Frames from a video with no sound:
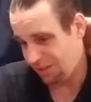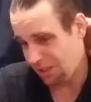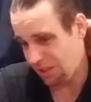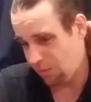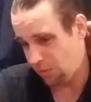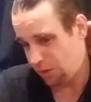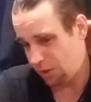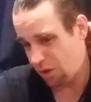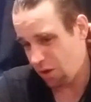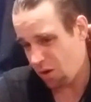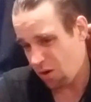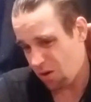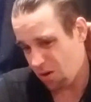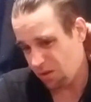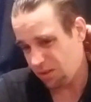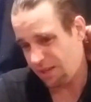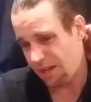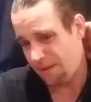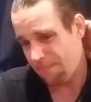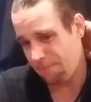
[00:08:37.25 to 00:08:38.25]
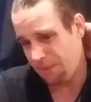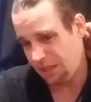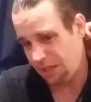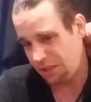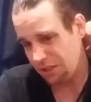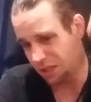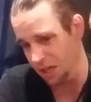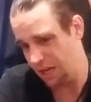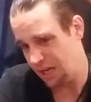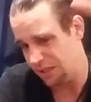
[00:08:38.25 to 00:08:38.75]
It would cause a
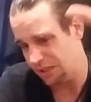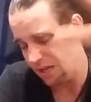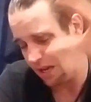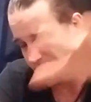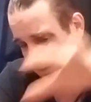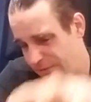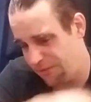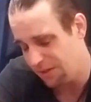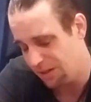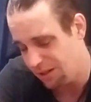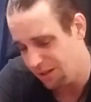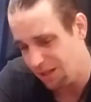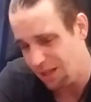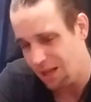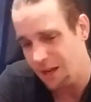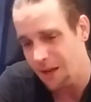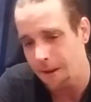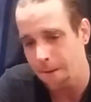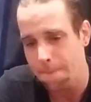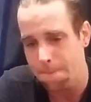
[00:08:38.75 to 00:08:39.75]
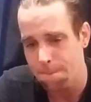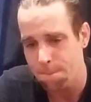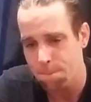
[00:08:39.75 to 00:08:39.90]
big change. I feel like